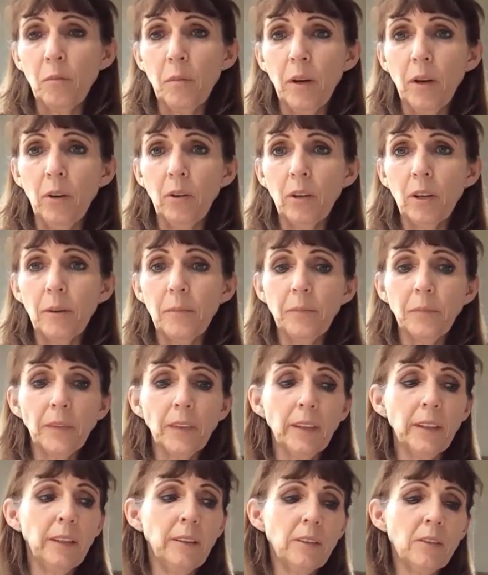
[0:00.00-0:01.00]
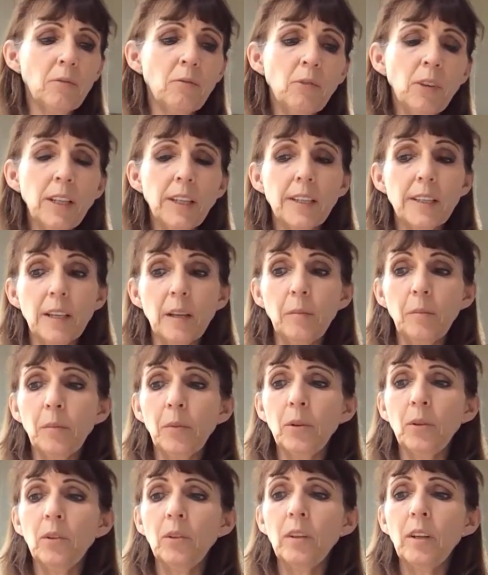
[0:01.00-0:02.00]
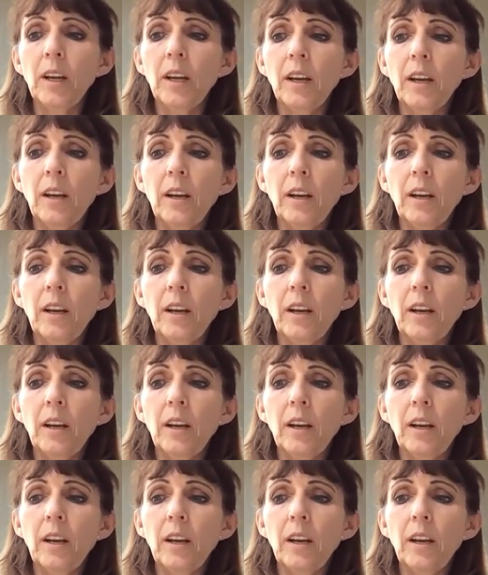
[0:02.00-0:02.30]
milk. Now it's really simple.